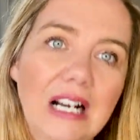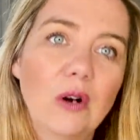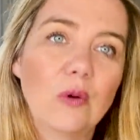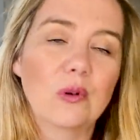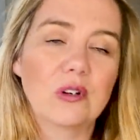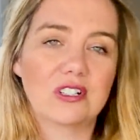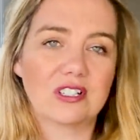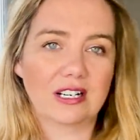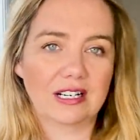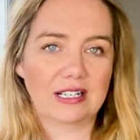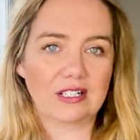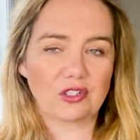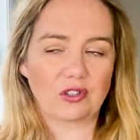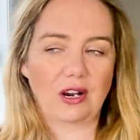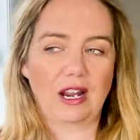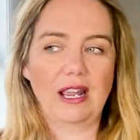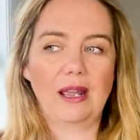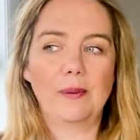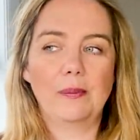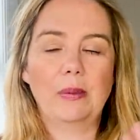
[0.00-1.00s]
wish I didn't
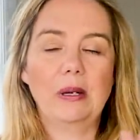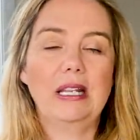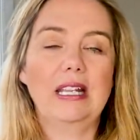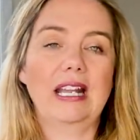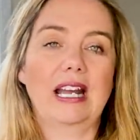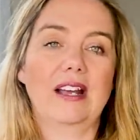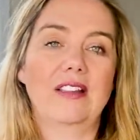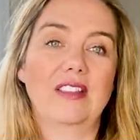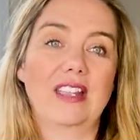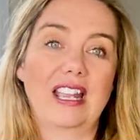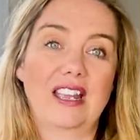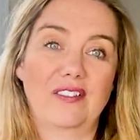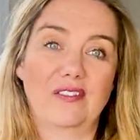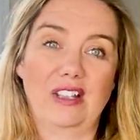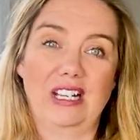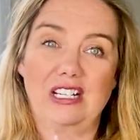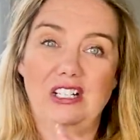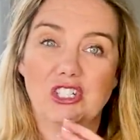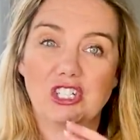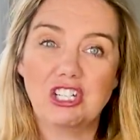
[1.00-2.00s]
try it. But yeah, they have
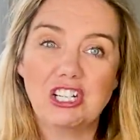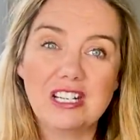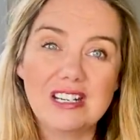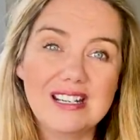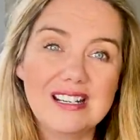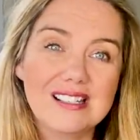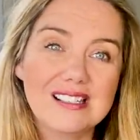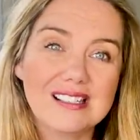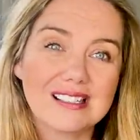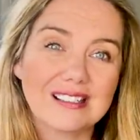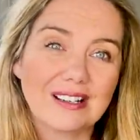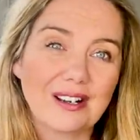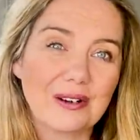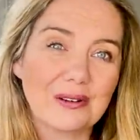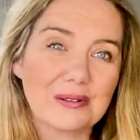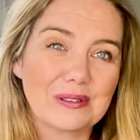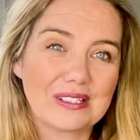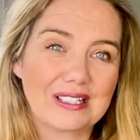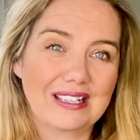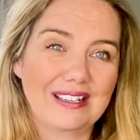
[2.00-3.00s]
like cheese
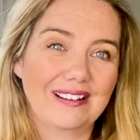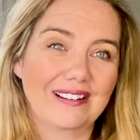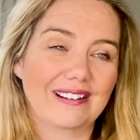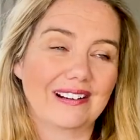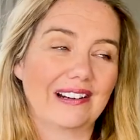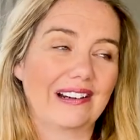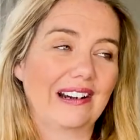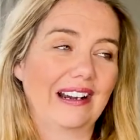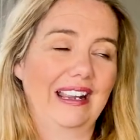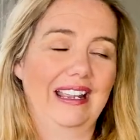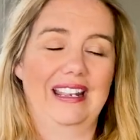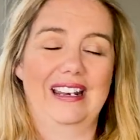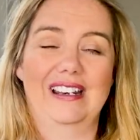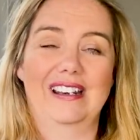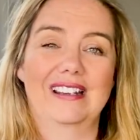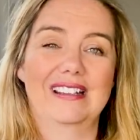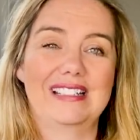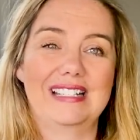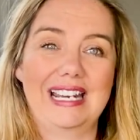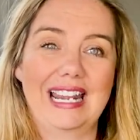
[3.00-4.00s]
scones here
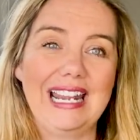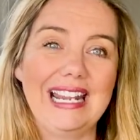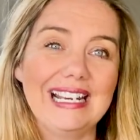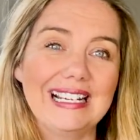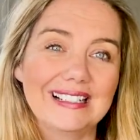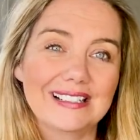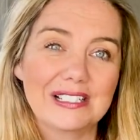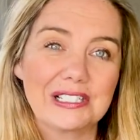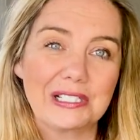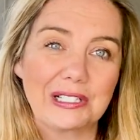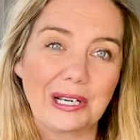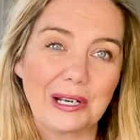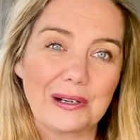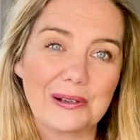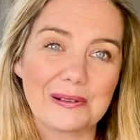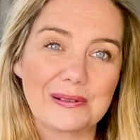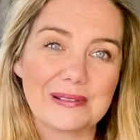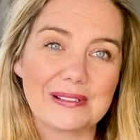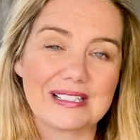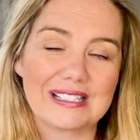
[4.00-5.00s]
and date
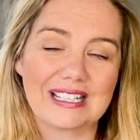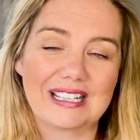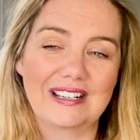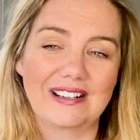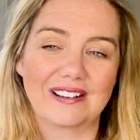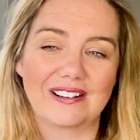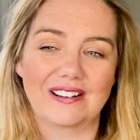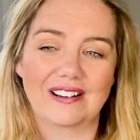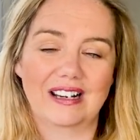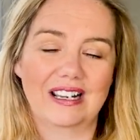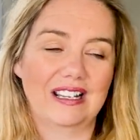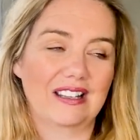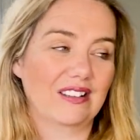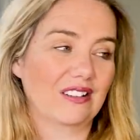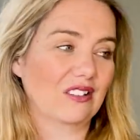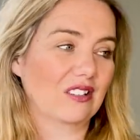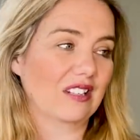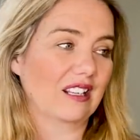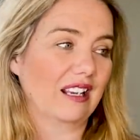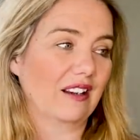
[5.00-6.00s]
scones here, and
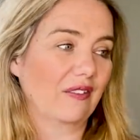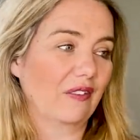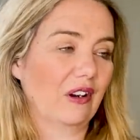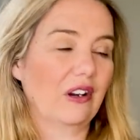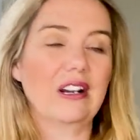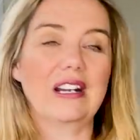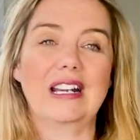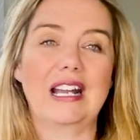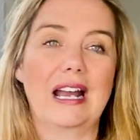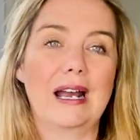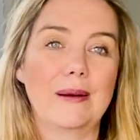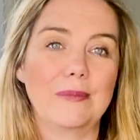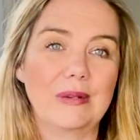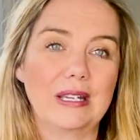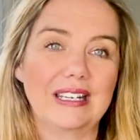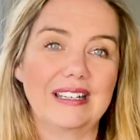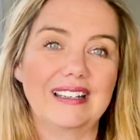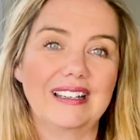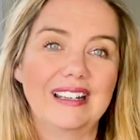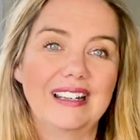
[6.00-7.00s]
they're like very
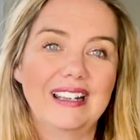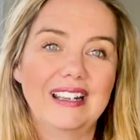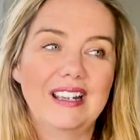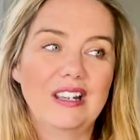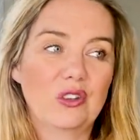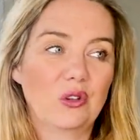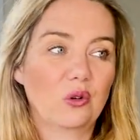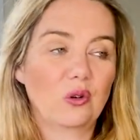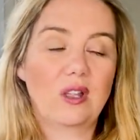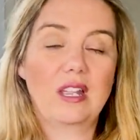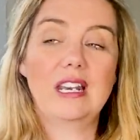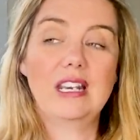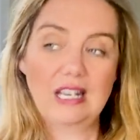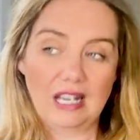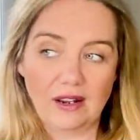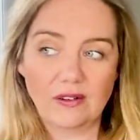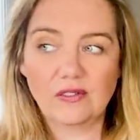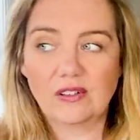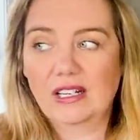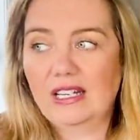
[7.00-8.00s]
common. They're in
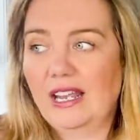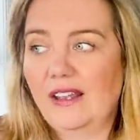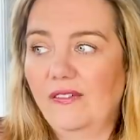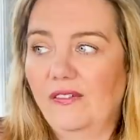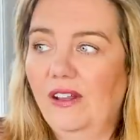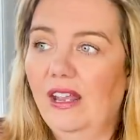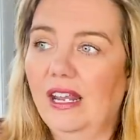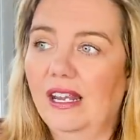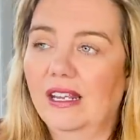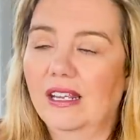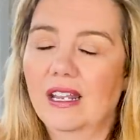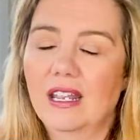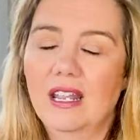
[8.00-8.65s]
every cafe.